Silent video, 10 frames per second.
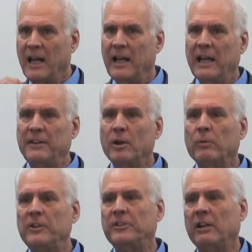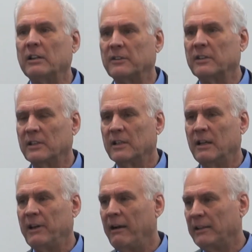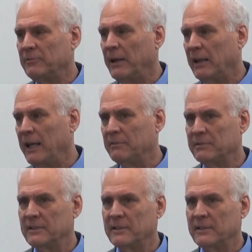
and the result of how I live my life.